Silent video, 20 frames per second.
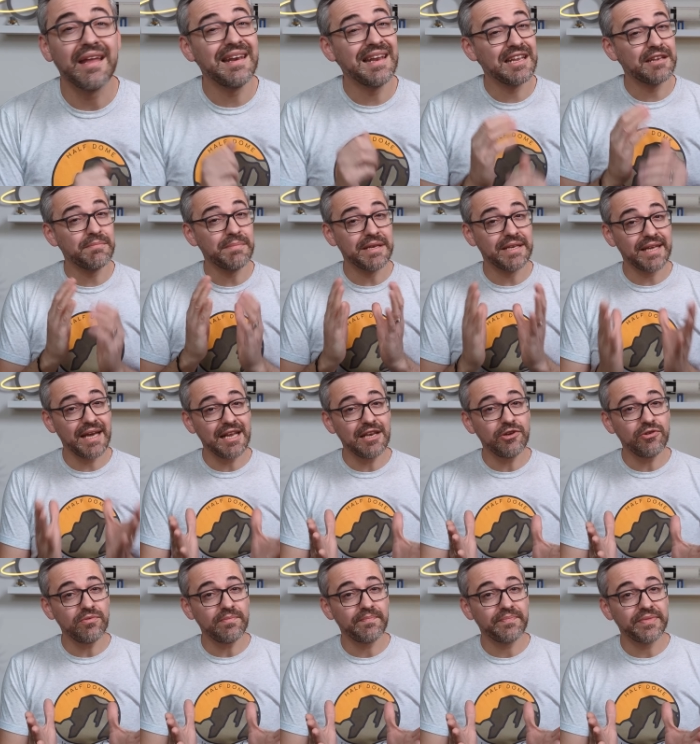And let me tell
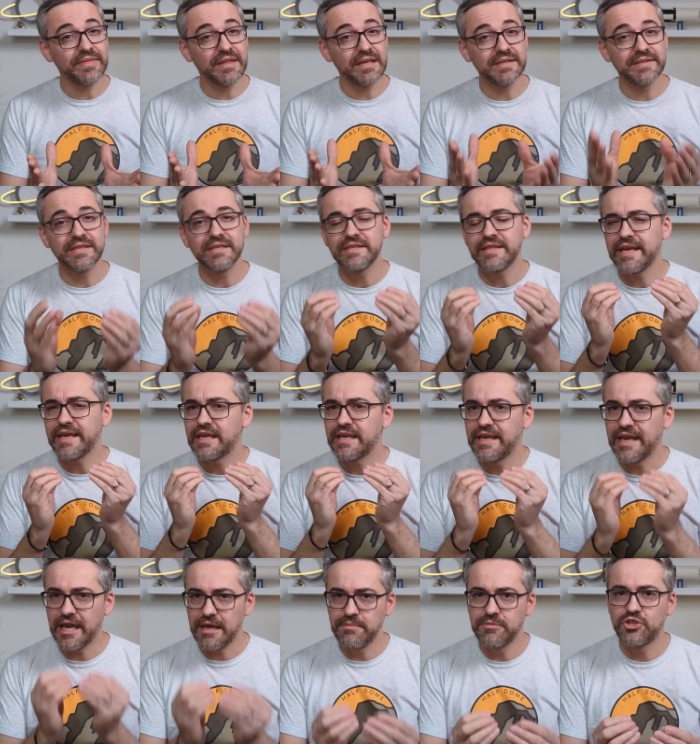you, this is a
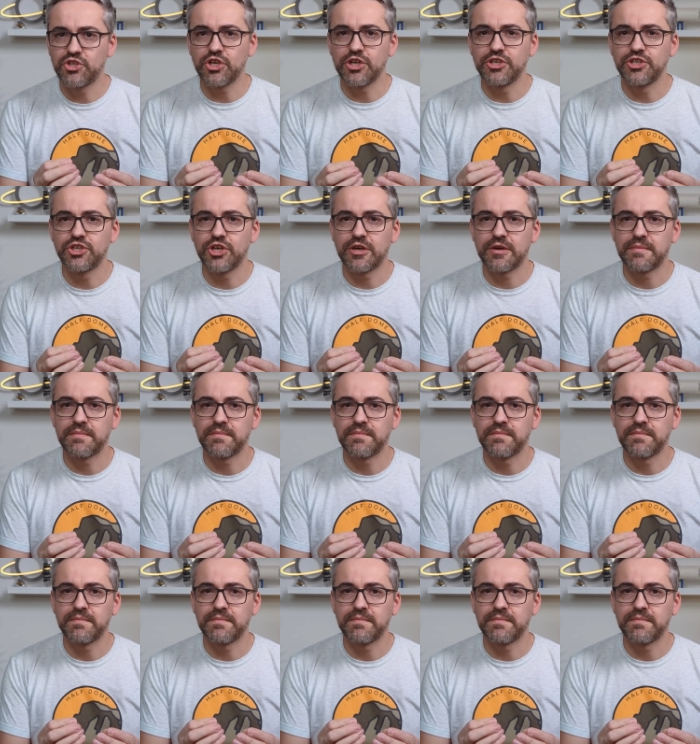game changer.